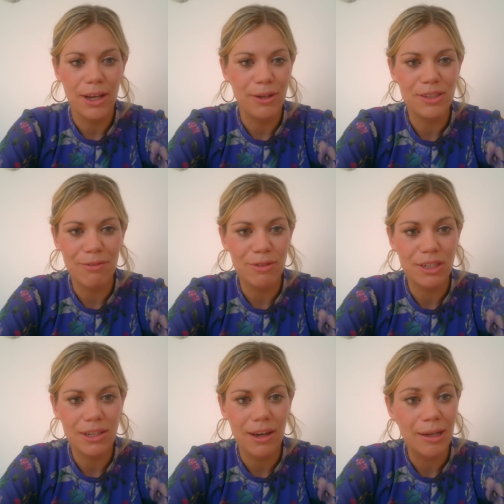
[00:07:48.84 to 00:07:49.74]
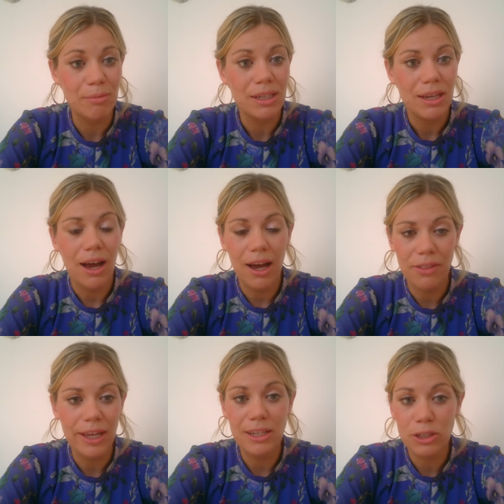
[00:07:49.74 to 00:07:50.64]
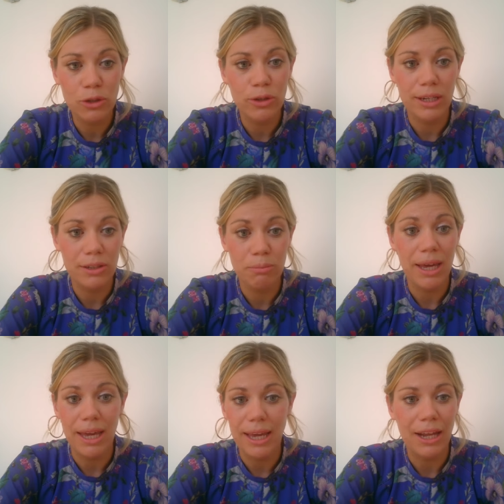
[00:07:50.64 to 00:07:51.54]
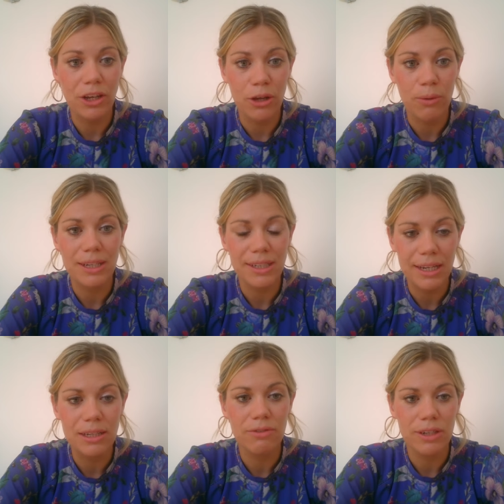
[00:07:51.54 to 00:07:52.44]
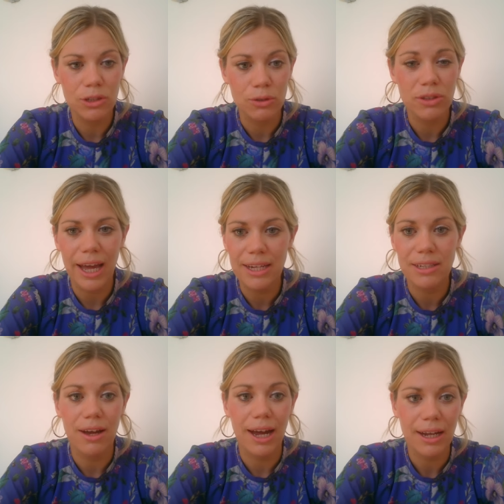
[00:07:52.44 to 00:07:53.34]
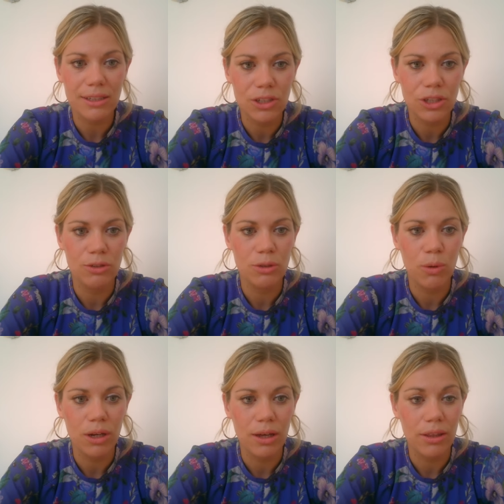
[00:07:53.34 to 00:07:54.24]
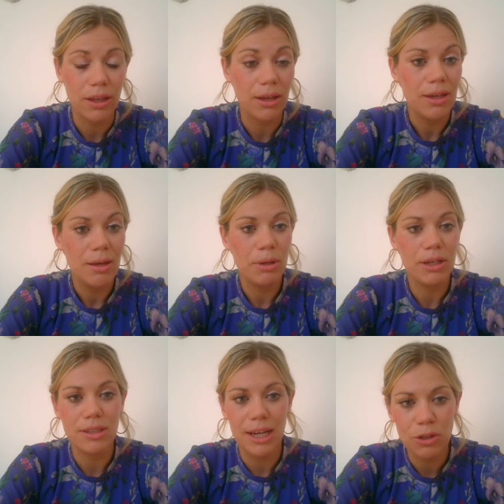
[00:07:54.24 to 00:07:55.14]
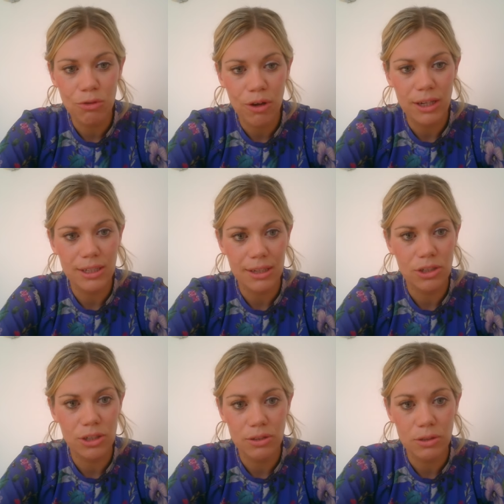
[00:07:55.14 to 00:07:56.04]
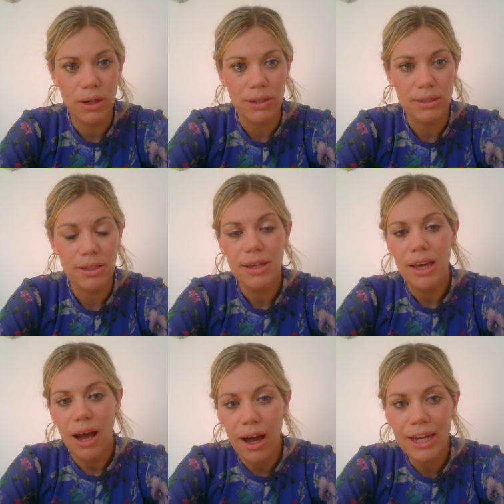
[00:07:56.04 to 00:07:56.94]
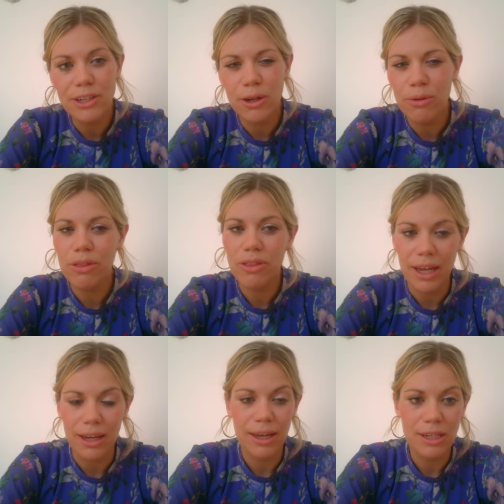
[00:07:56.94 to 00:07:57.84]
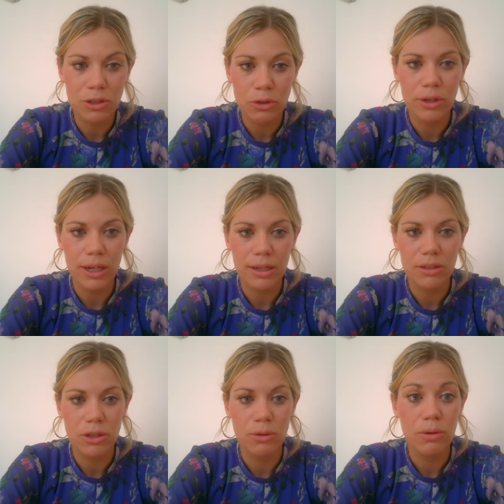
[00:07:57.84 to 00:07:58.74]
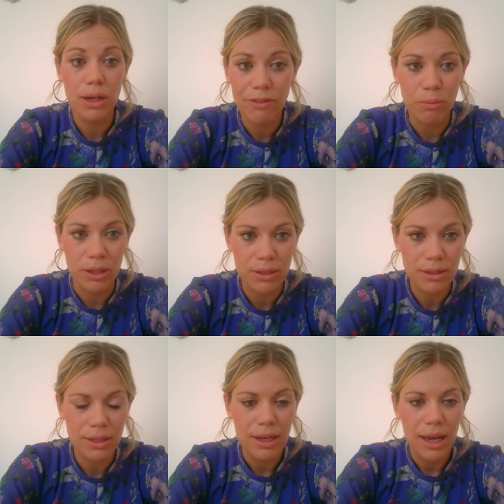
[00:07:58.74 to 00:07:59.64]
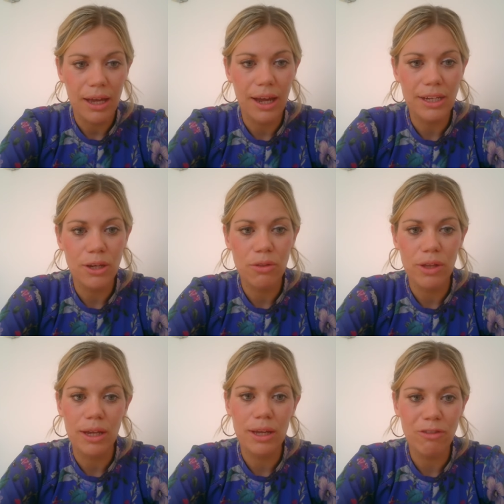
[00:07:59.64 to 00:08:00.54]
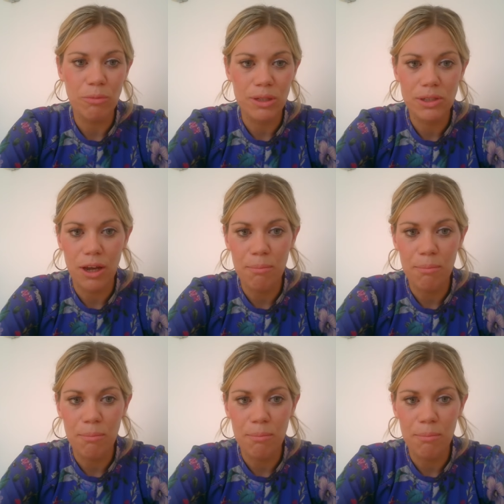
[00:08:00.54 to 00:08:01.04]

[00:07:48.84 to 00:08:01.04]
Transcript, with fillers: you know, seventy times, I think he's talking to me and you as individuals. That is our attitude to one another, because that's Christ's attitude to us. I don't think he's talking to governments, and I don't think governments